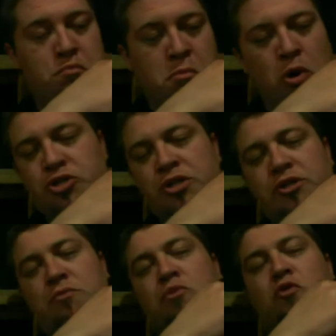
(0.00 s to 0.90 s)
motion
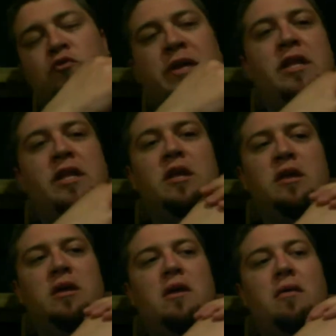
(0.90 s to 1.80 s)
or movement,
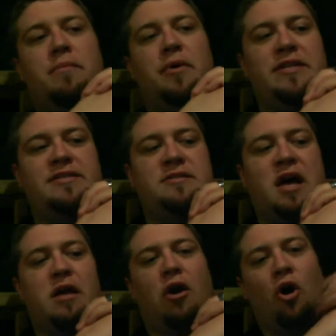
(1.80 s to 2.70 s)
but it's
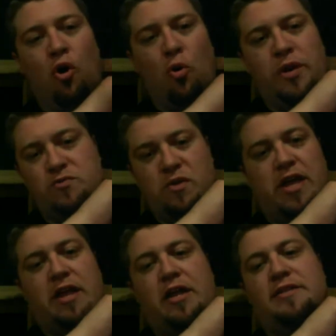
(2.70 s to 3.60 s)
not always
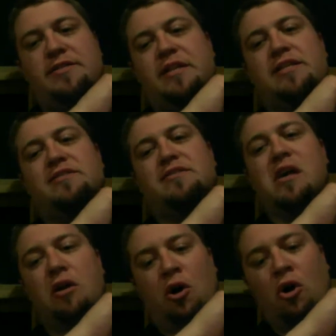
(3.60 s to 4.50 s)
recognizing it. It's
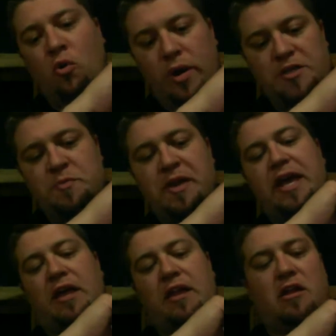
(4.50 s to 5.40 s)
not always
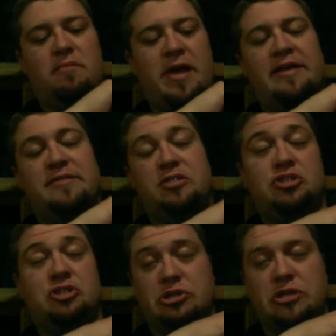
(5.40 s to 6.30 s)
picking it up as it
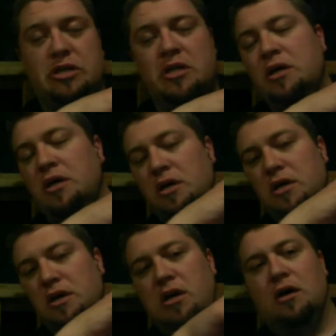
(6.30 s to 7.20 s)
should.
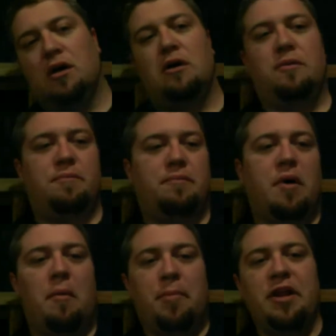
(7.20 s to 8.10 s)

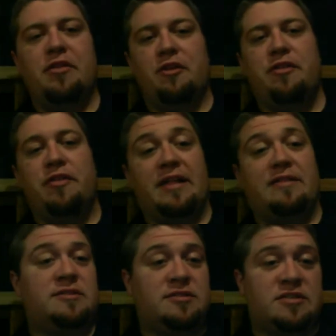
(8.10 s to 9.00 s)
But other than that,
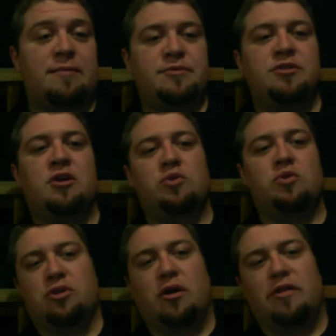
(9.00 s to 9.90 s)
the steps, though,
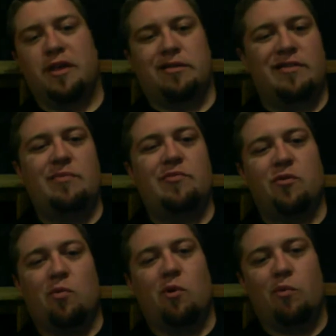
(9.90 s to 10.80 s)
I think the steps
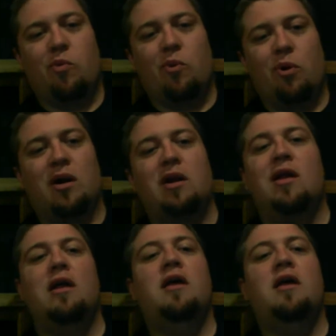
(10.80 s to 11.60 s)
are more important.